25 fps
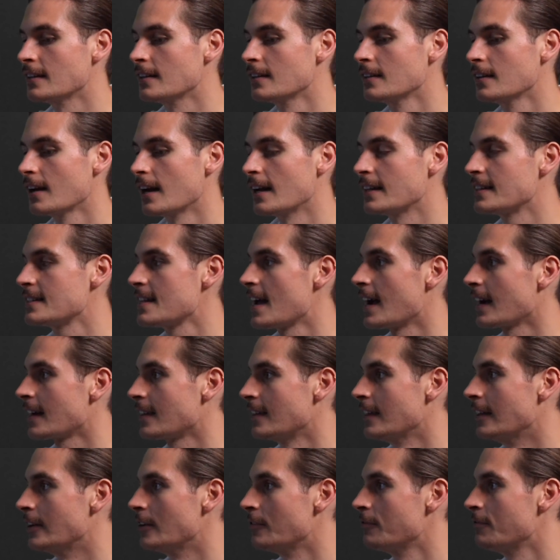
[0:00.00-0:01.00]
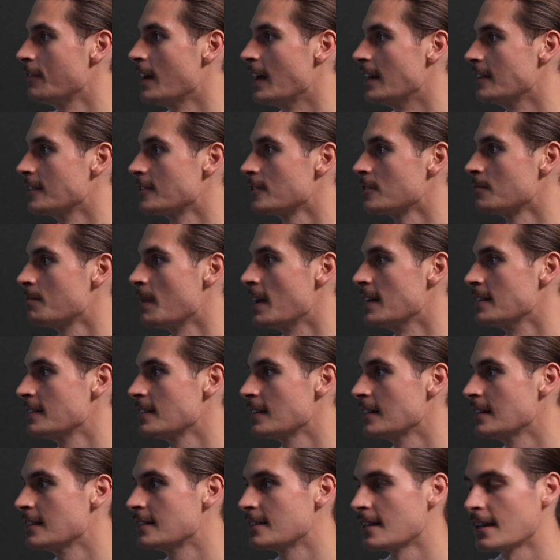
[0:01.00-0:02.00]
attack their defense, basically
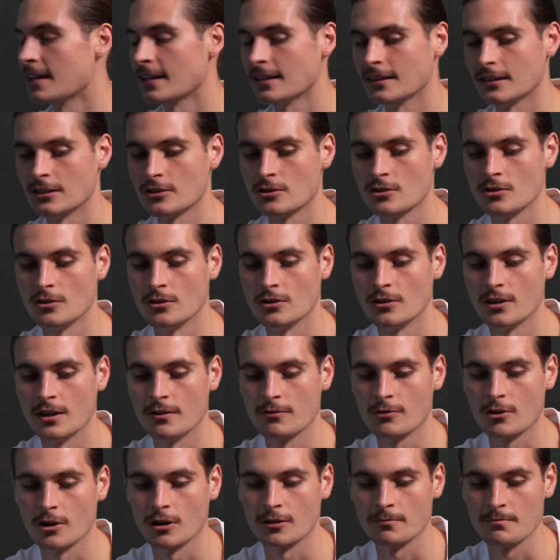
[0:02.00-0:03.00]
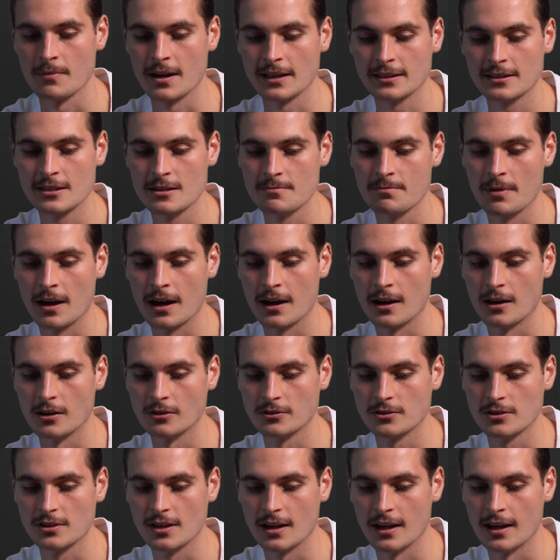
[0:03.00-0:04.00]
saying that they've got Matip out,
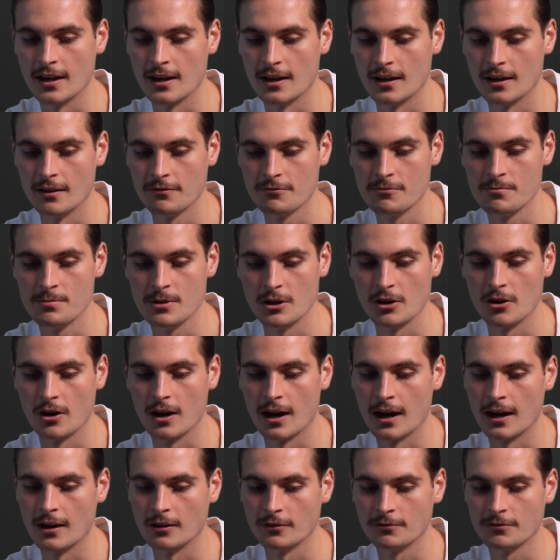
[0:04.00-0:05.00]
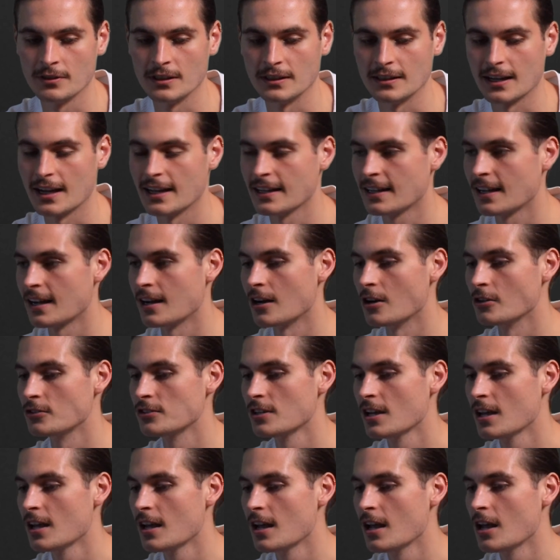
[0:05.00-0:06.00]
Fabinho out, Van Dijk out,
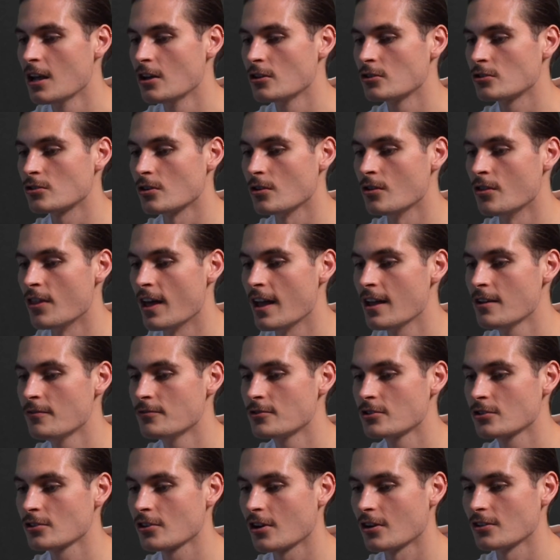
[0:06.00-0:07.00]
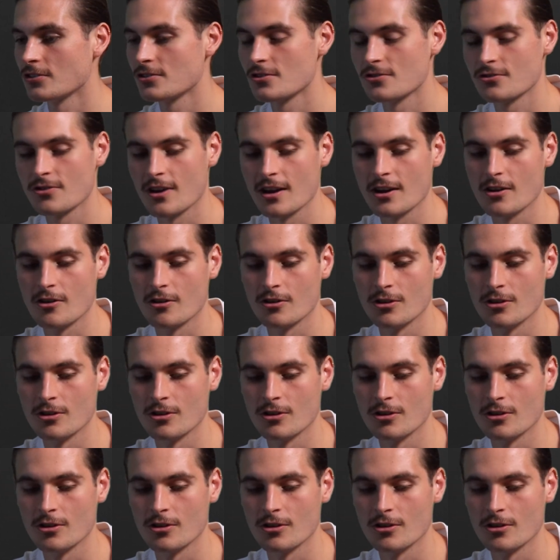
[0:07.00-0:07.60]
so they've just concentrated on the